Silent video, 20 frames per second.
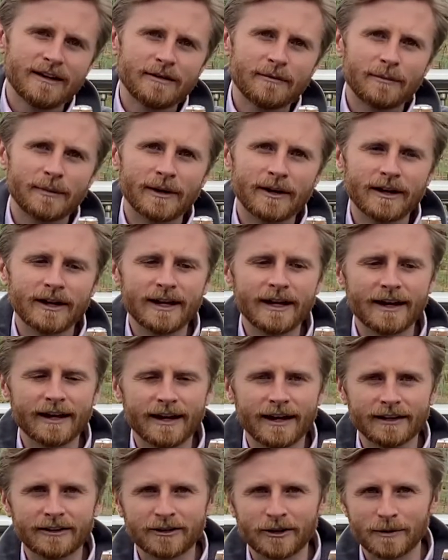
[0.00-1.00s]
My
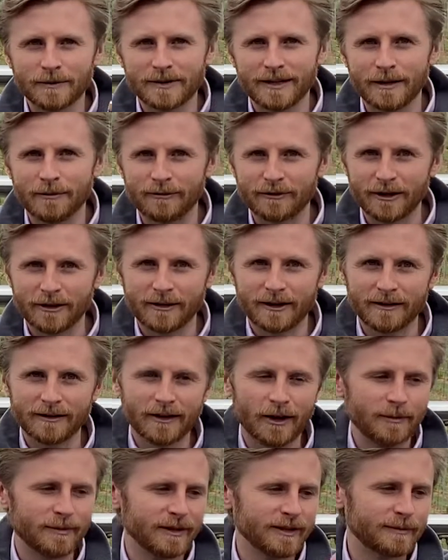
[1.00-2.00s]
top tip for
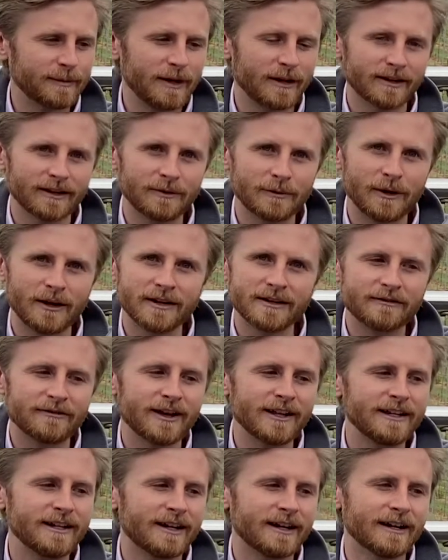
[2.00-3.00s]
opening sparkling wines of
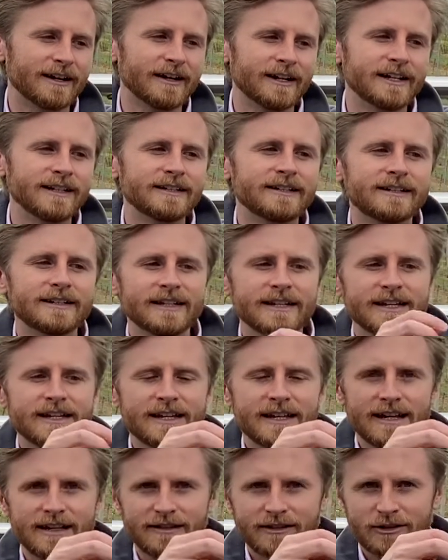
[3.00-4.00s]
any kind
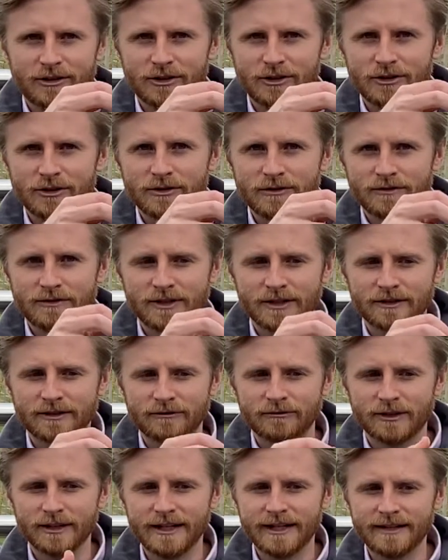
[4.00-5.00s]
is to just
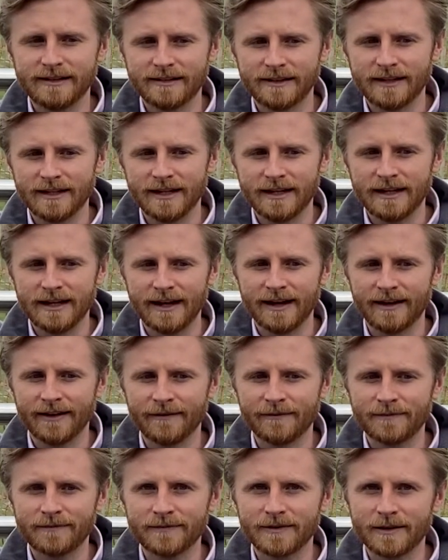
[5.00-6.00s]
release the
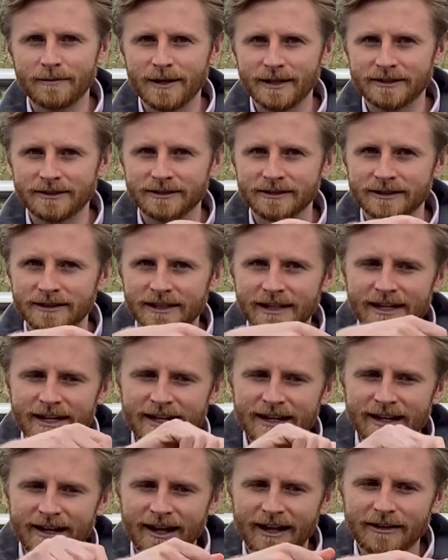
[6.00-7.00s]
metal
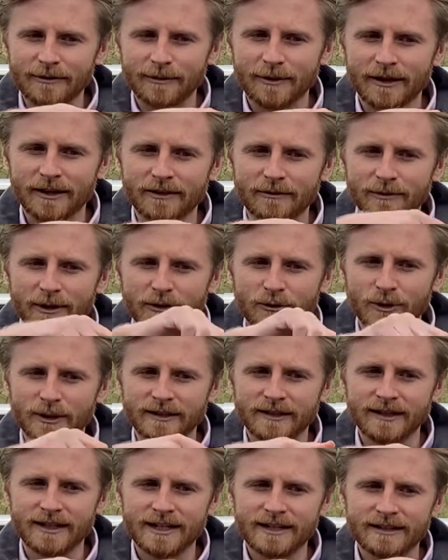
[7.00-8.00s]
catch by
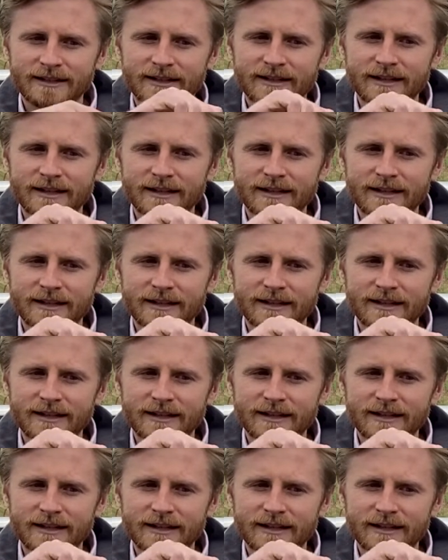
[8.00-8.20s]
twisting it,